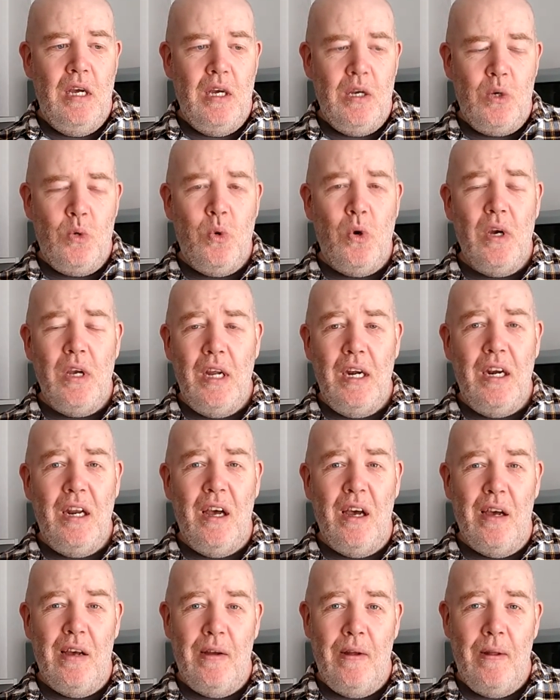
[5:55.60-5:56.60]
quite a
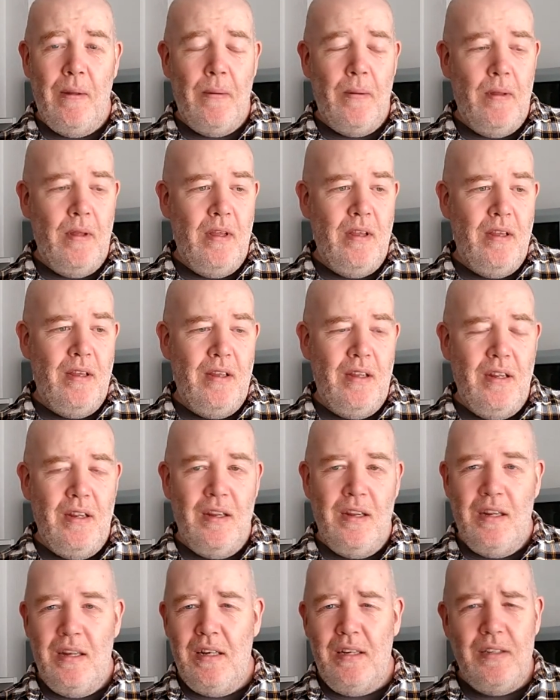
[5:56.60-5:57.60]
lot.
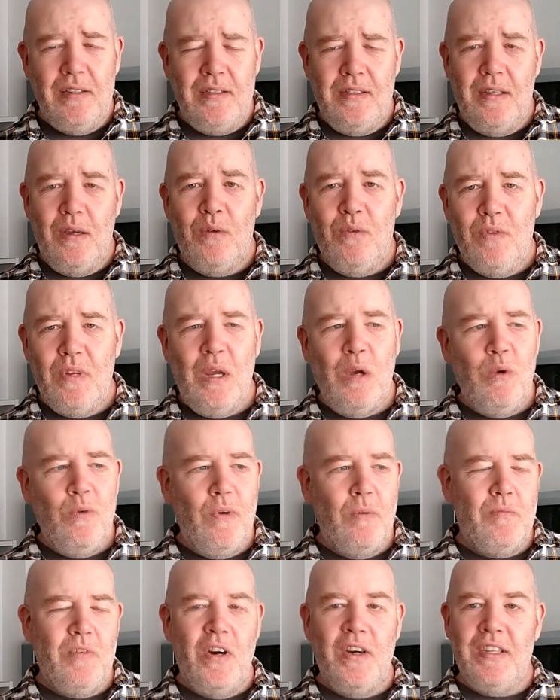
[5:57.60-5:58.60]
Don't know if
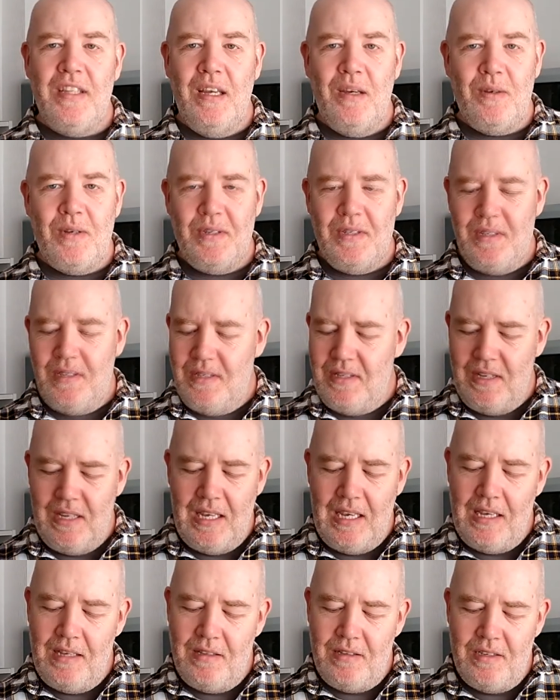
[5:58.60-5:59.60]
I'm right though, because
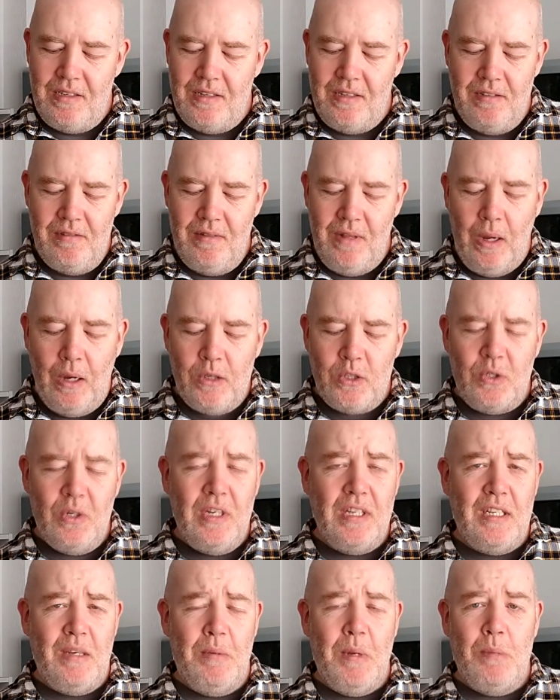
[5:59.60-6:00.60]
it's not as
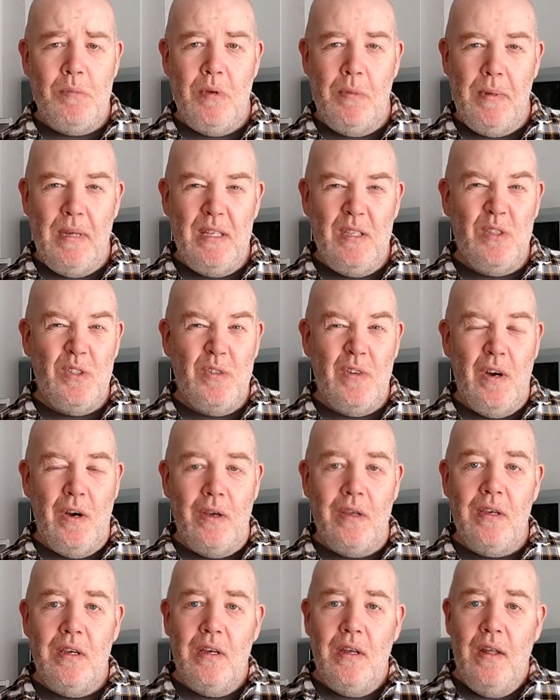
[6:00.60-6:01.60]
good as I remember it, but it's all
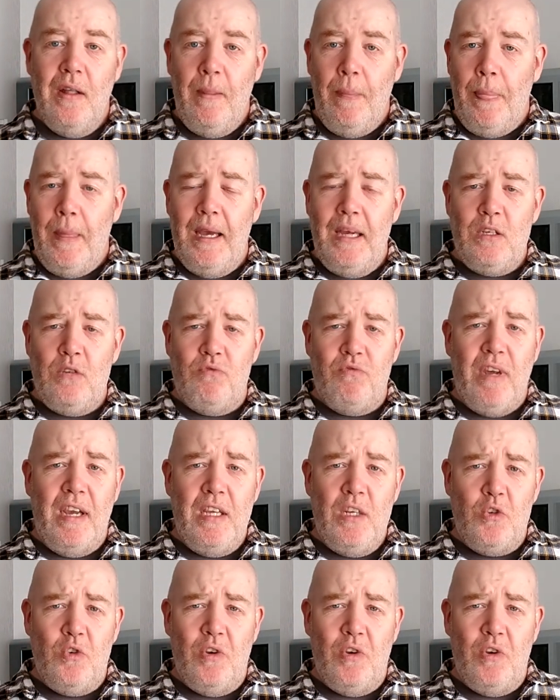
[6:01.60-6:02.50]
right. It's Rage